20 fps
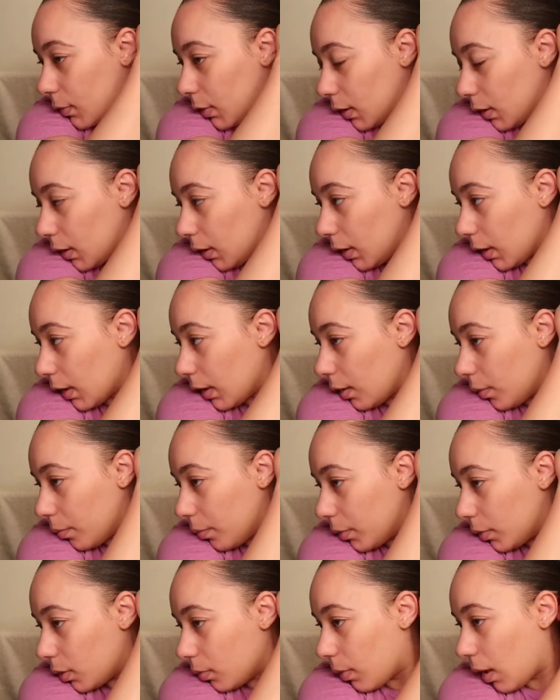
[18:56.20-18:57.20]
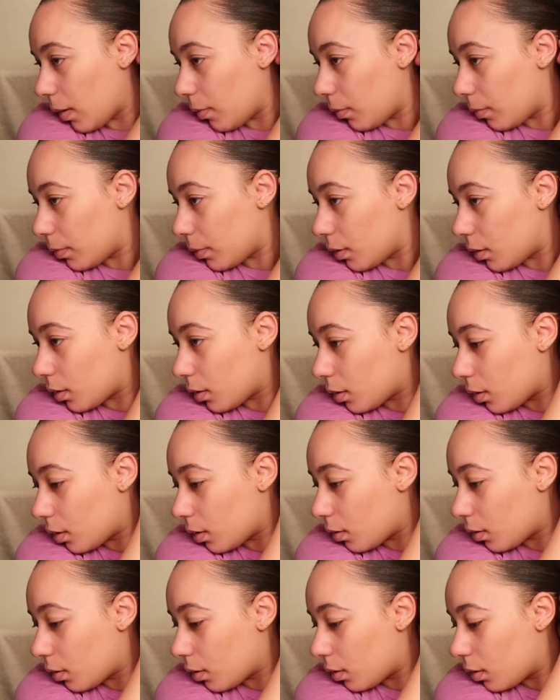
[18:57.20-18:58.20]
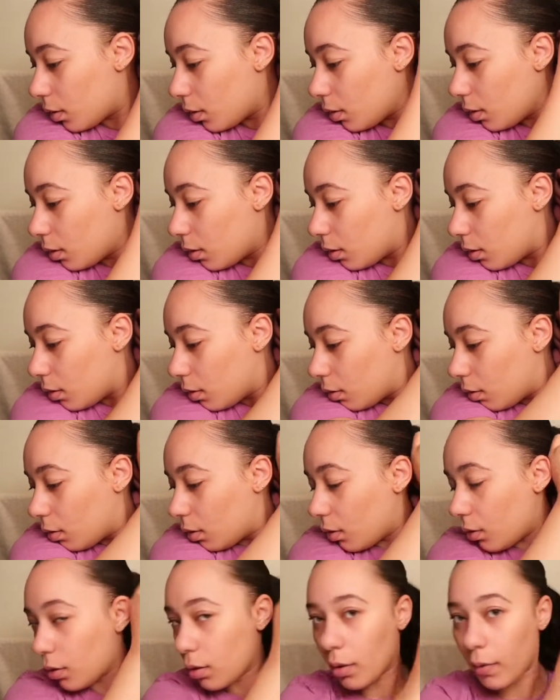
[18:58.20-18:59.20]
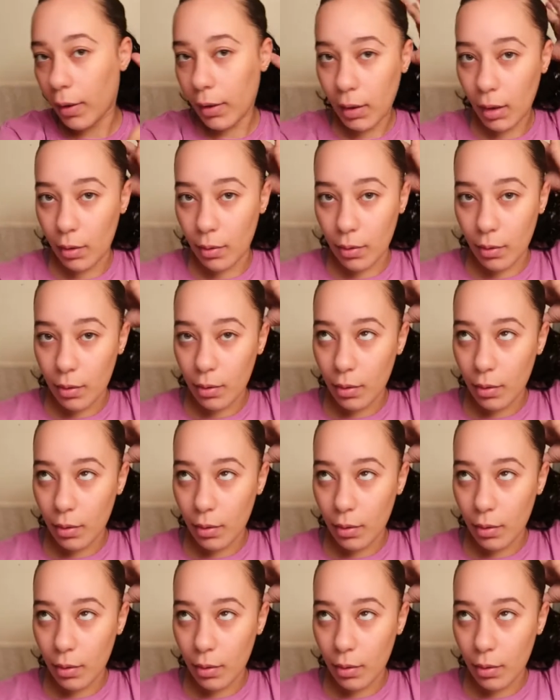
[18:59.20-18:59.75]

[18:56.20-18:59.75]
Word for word: I think I didn't put the bobby pin on correctly.